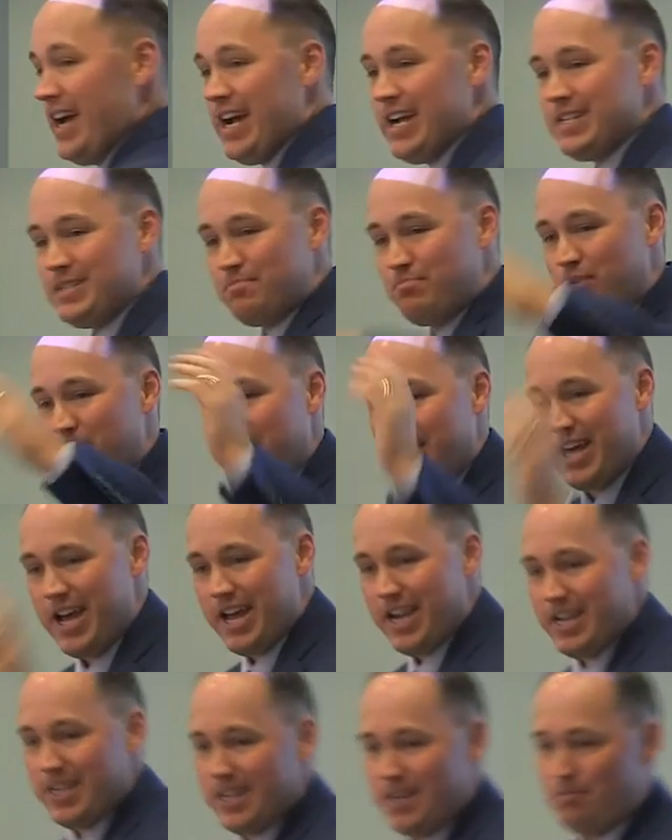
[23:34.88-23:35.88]
guys, put
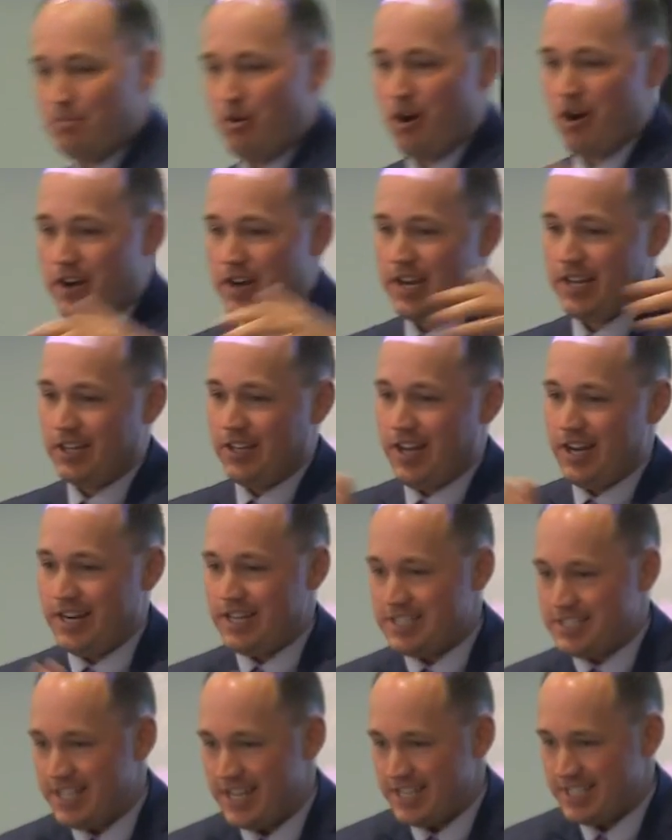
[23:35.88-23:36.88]
that in the parking lot,
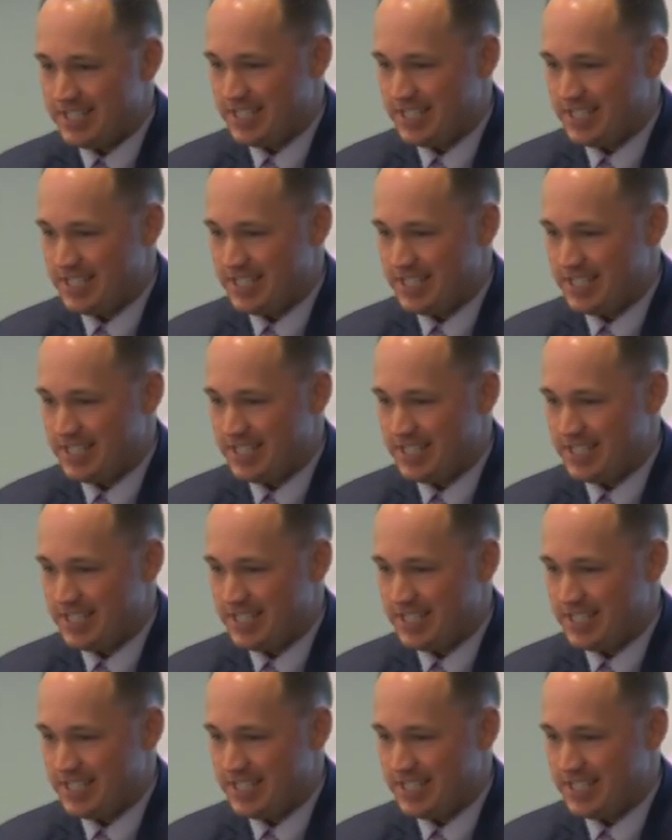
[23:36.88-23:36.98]
as they